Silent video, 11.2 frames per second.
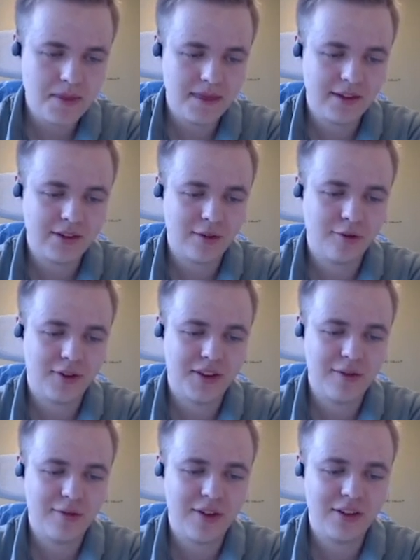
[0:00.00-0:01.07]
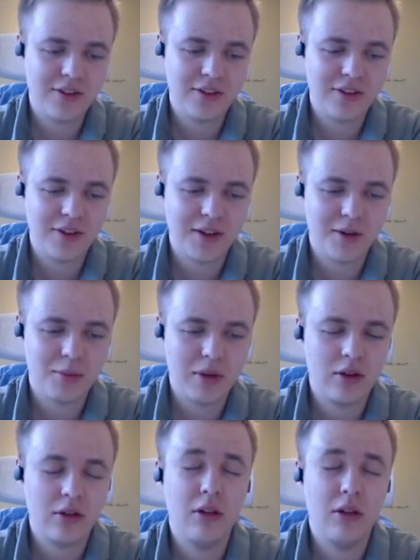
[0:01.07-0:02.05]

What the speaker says: That's a funny face I could have made.